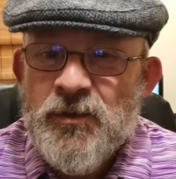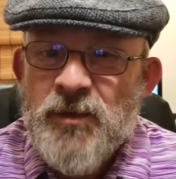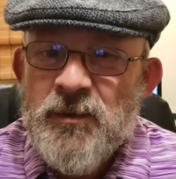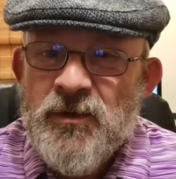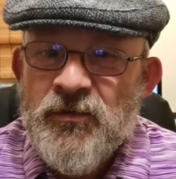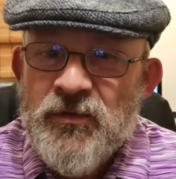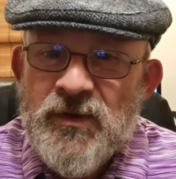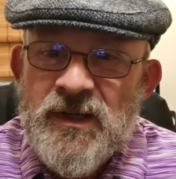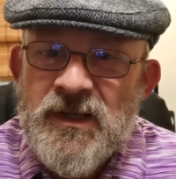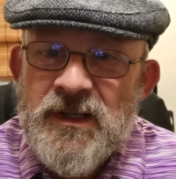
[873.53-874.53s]
for maybe
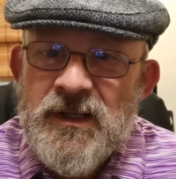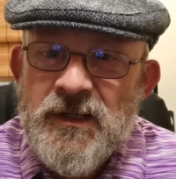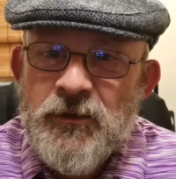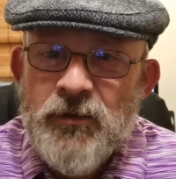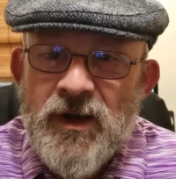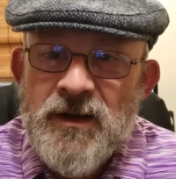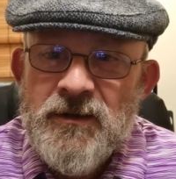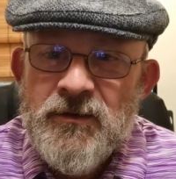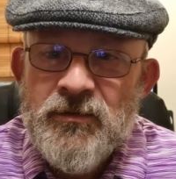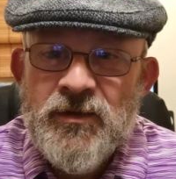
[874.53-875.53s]
3
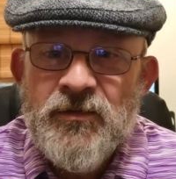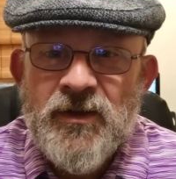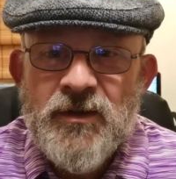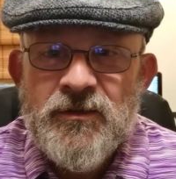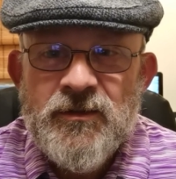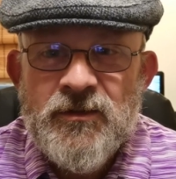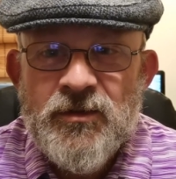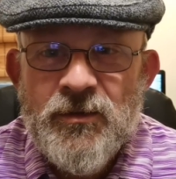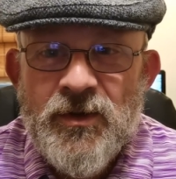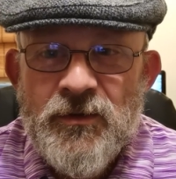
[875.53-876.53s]
grand,
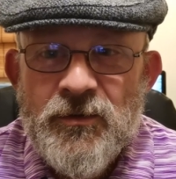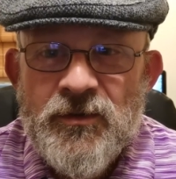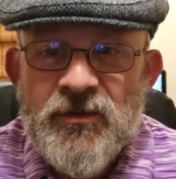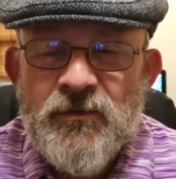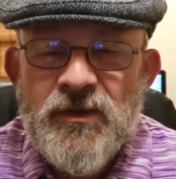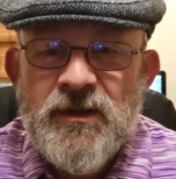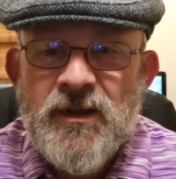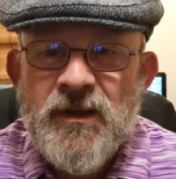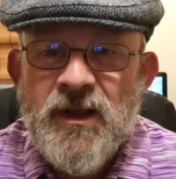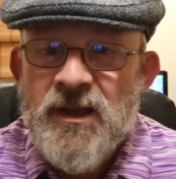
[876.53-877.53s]
3,200, something
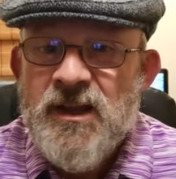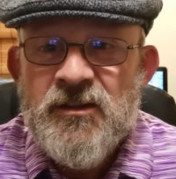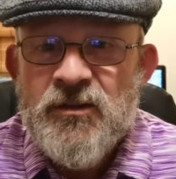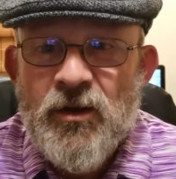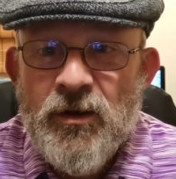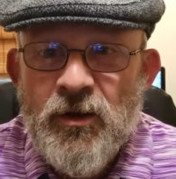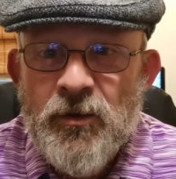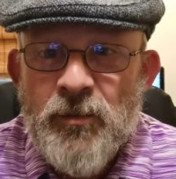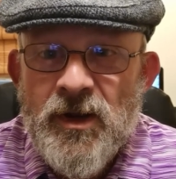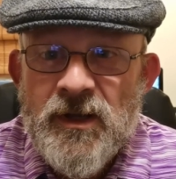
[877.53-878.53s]
like that. It's not a
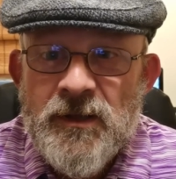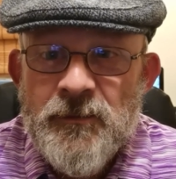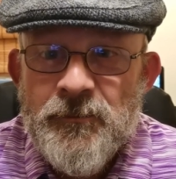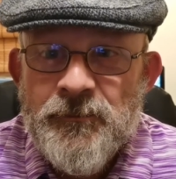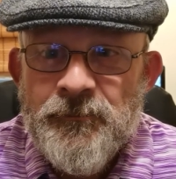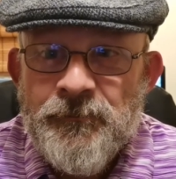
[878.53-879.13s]
lot of money